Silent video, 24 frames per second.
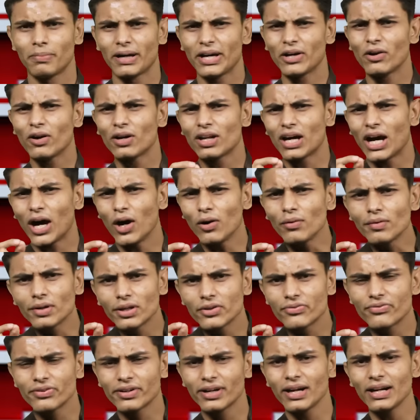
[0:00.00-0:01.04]
By God, how
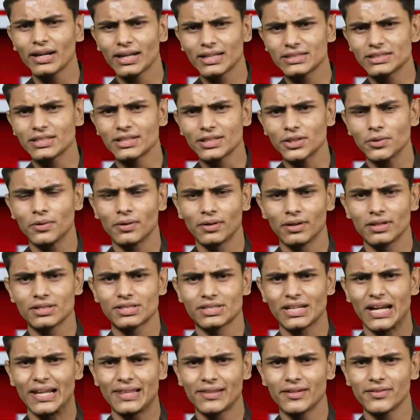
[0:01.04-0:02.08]
difficult is it to
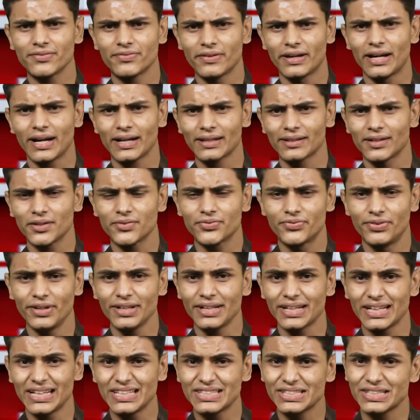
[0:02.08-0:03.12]
understand the fact that
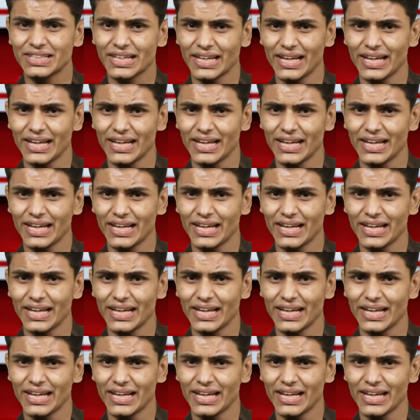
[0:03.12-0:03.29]
fit is